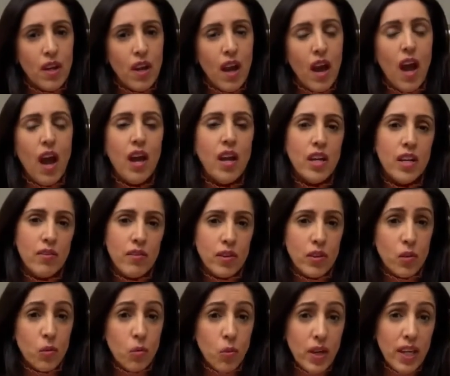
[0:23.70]
Earlier in
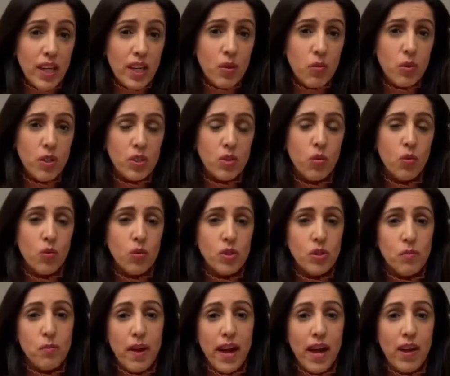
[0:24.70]
the week we talked
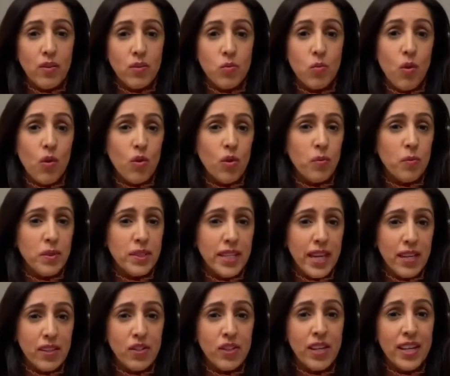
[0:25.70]
about what could
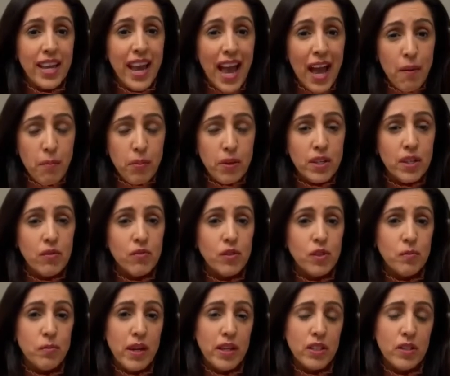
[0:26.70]
potentially happen in
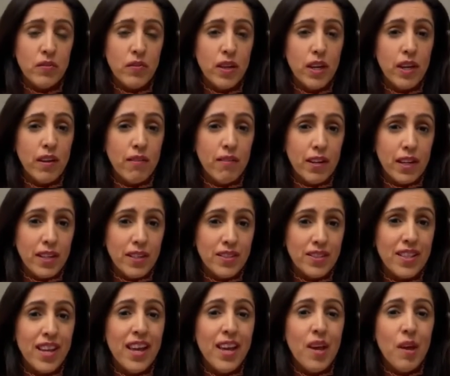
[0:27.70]
respect of hearings
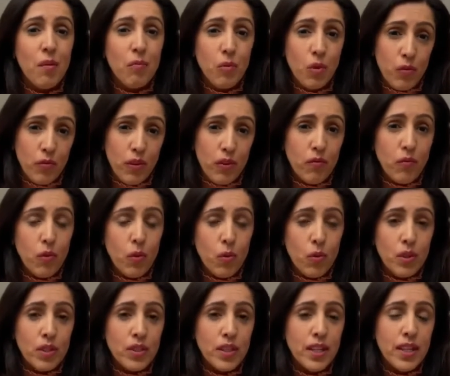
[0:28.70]
moving
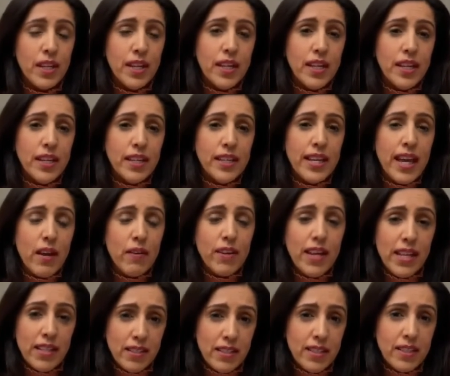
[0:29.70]
forward. Now,
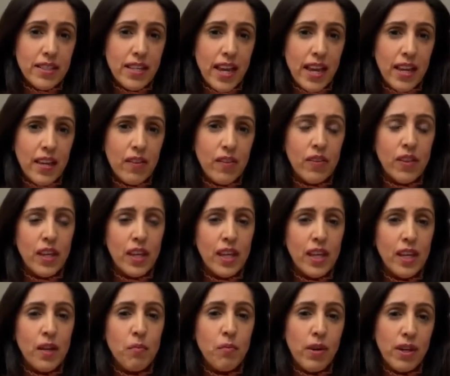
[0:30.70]
yesterday,
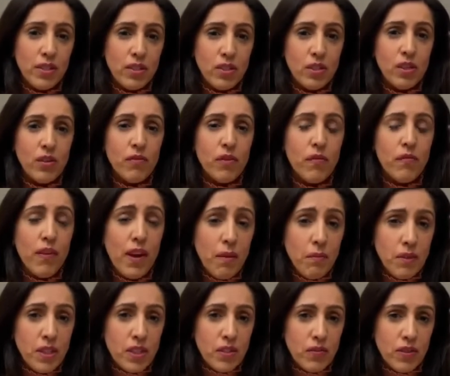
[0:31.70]
the President of the
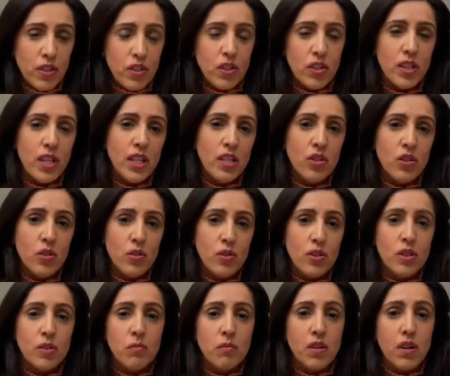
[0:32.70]
Family Division issued
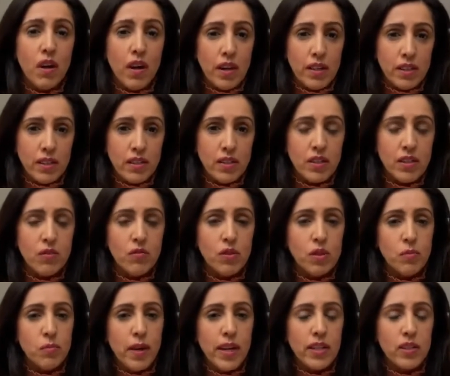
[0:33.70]
some guidance in
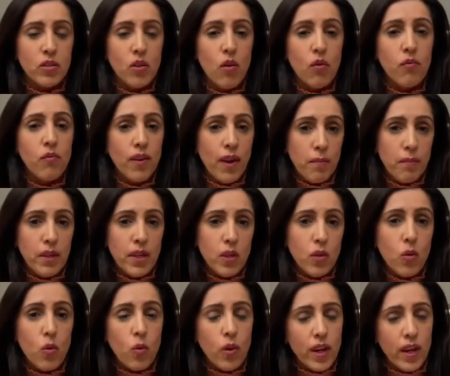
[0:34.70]
respect of family
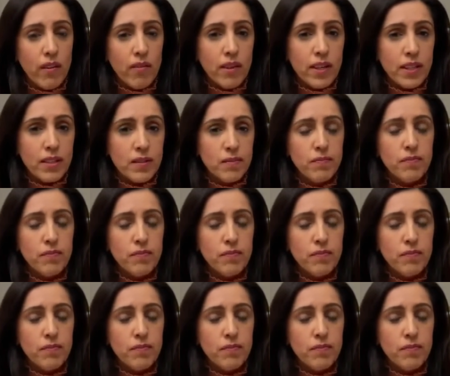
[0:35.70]
court hearings.